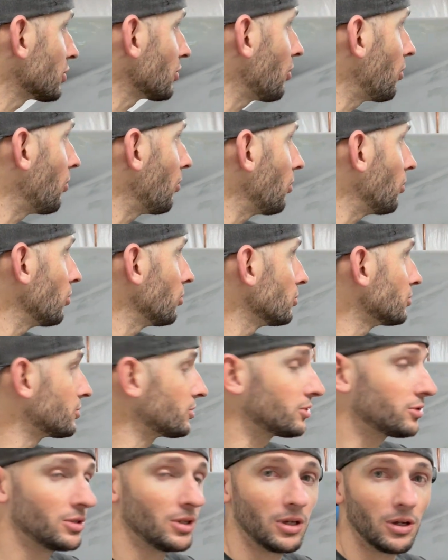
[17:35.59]

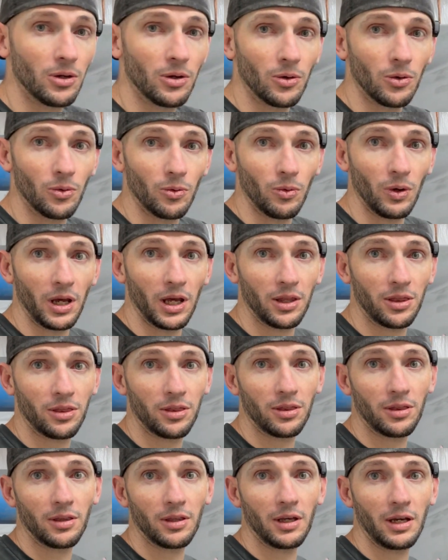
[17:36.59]
holes with
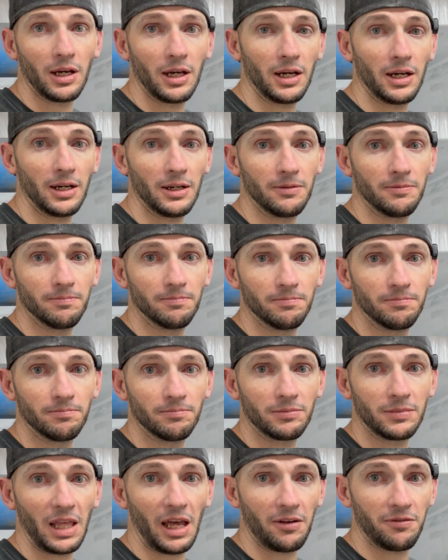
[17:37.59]

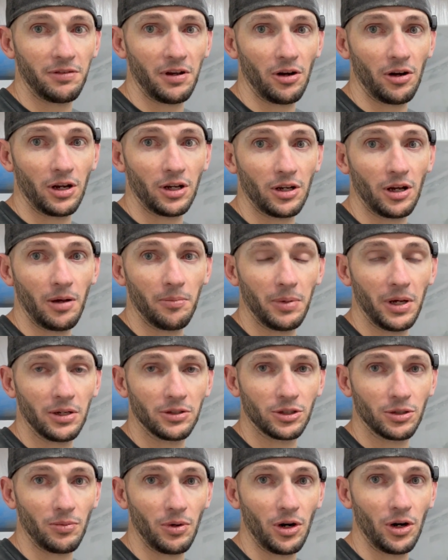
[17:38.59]
that fairing
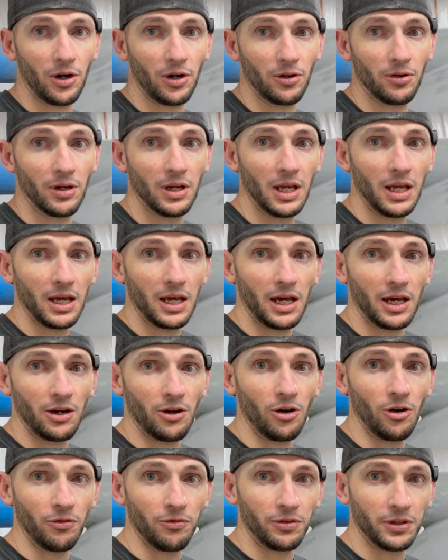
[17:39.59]
compound tomorrow, and
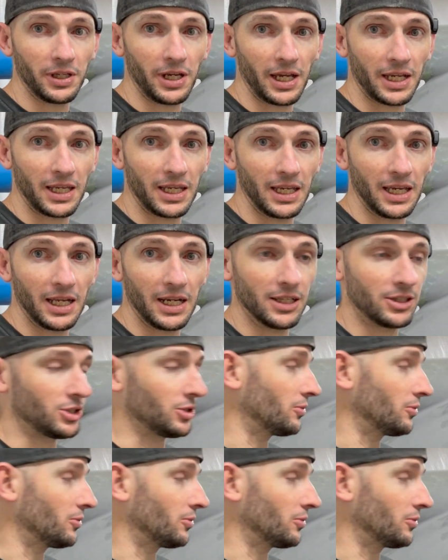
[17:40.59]
hopefully I can get it to